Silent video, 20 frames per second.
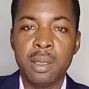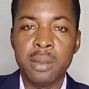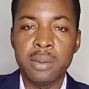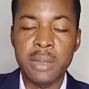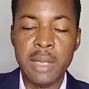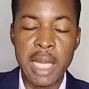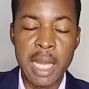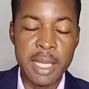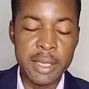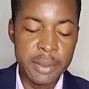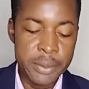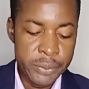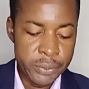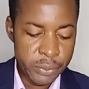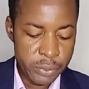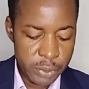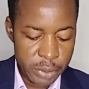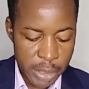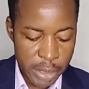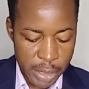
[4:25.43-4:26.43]
Then
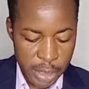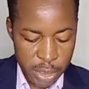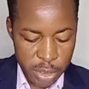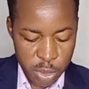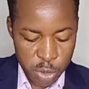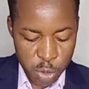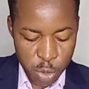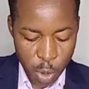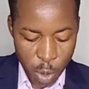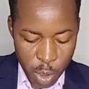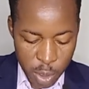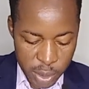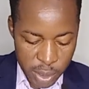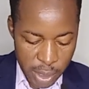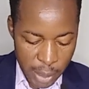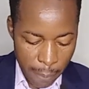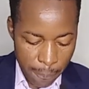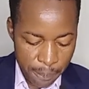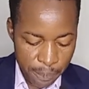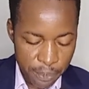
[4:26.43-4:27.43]
the third
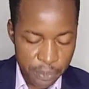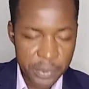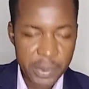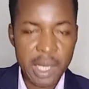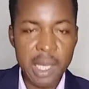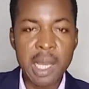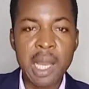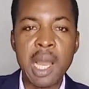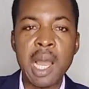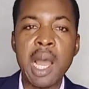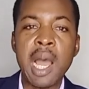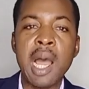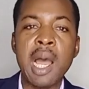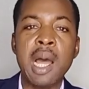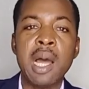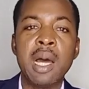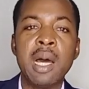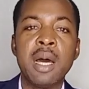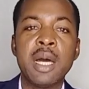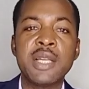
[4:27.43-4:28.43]

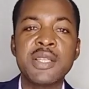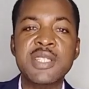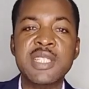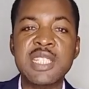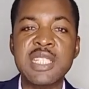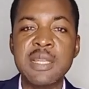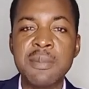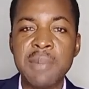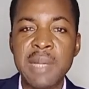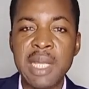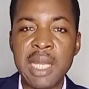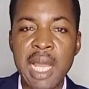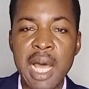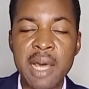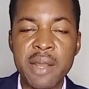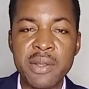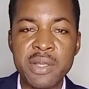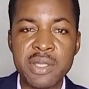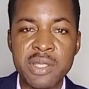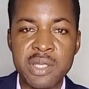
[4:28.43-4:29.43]

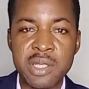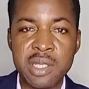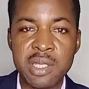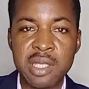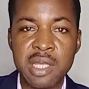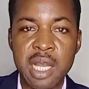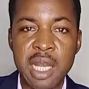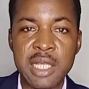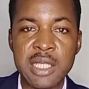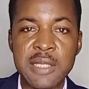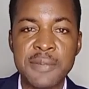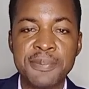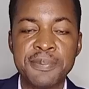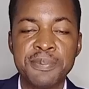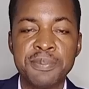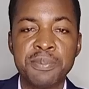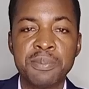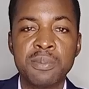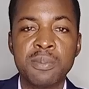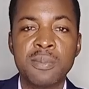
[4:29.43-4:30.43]
similarity is that
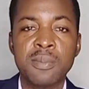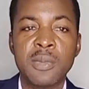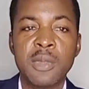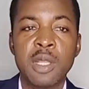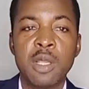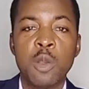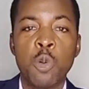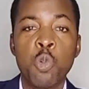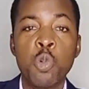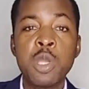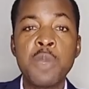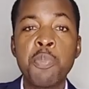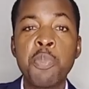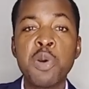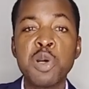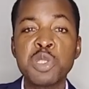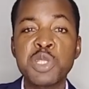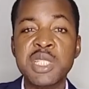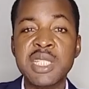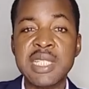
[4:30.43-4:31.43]
we
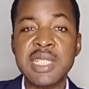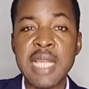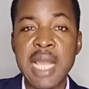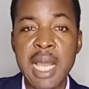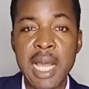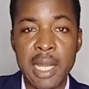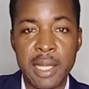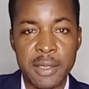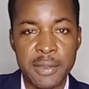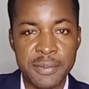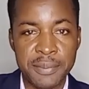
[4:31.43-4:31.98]
both sell.